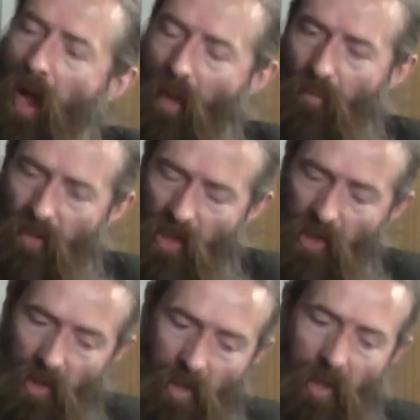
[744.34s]
I'm
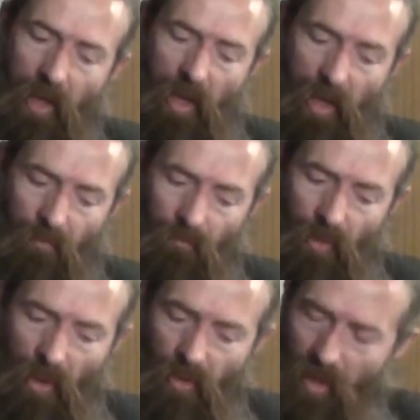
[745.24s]
immediately
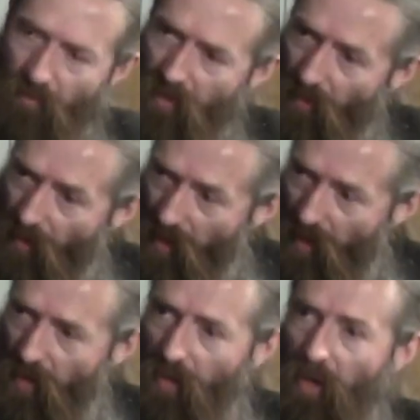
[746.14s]
driven to think in